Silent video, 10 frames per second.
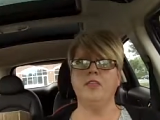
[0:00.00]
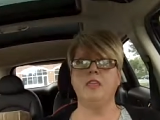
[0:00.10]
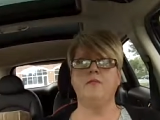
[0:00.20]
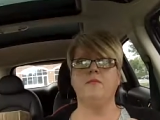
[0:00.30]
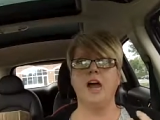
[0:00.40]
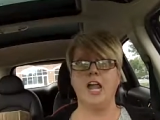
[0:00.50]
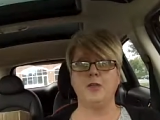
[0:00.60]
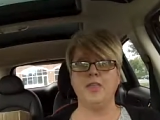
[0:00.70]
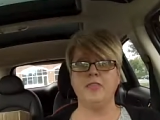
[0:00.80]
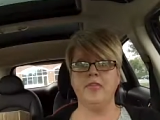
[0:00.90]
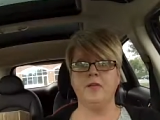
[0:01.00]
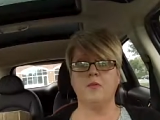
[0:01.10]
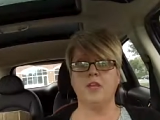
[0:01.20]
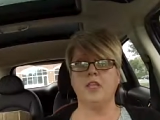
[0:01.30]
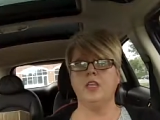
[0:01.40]
the environment that
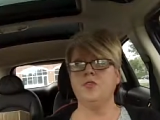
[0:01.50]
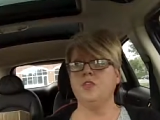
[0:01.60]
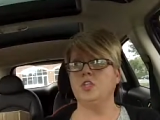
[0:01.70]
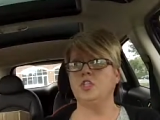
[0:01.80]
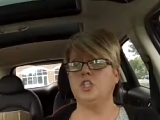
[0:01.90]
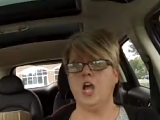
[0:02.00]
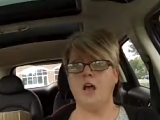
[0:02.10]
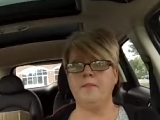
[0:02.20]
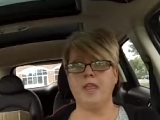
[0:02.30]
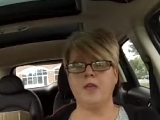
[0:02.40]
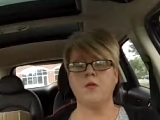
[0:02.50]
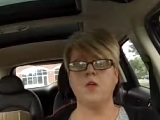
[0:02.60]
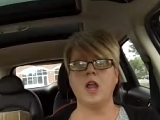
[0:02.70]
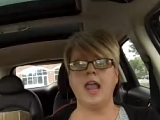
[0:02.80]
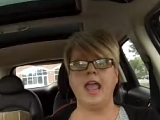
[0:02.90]
we're in, the job that
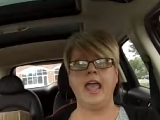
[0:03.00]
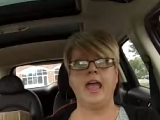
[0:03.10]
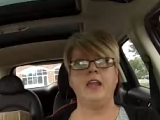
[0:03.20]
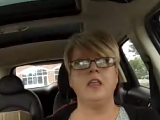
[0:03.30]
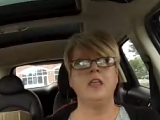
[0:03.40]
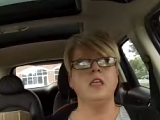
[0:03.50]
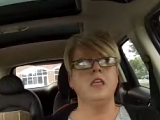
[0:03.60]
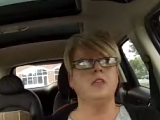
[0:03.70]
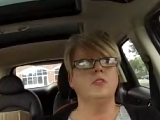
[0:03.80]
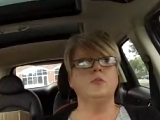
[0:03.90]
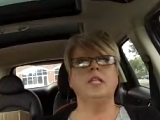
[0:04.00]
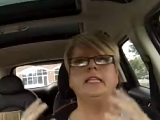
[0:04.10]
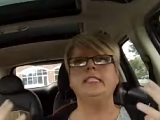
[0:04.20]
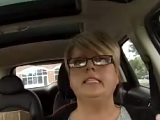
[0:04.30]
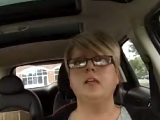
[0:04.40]
we're at, the
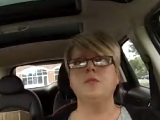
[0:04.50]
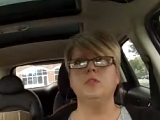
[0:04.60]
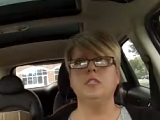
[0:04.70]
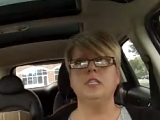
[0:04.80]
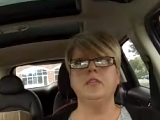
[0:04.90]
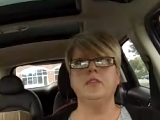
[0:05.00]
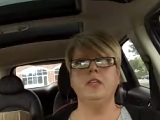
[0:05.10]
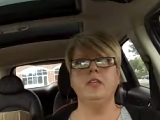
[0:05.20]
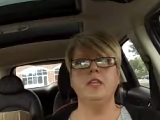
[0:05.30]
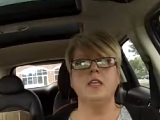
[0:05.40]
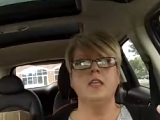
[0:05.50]
place that we're living,